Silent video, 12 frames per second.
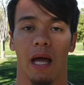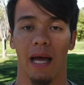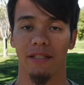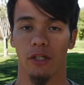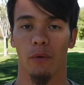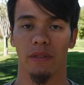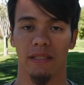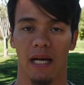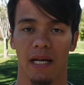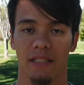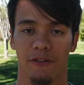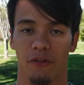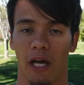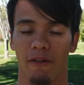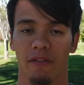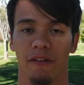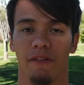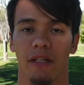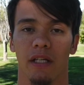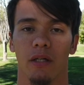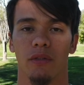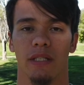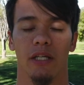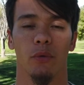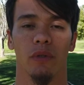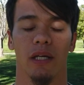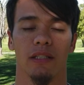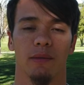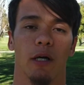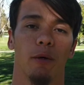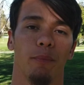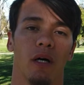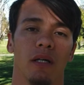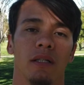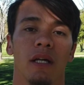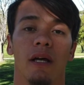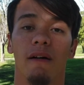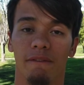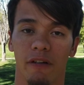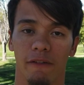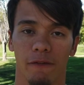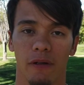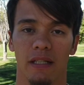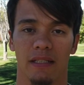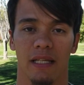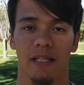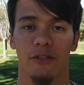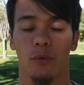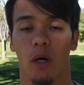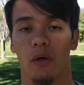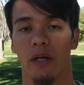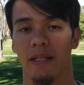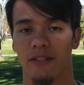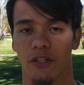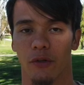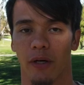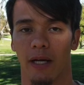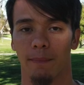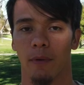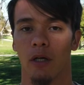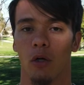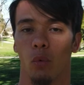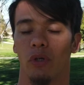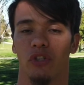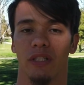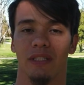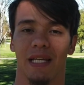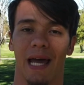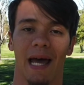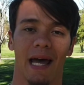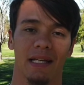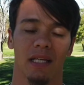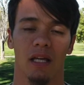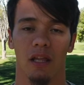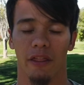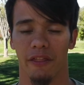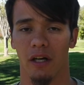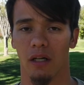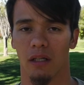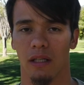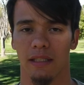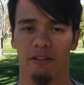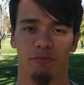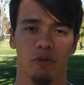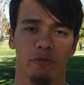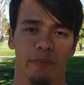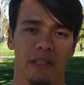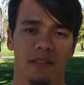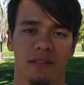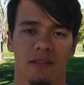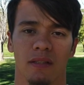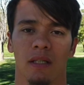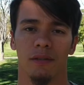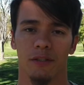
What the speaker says: As always, guys, if you have any videos that you would like some help on, feel free to send it to our Instagram, which is @TheCollectiveMovements.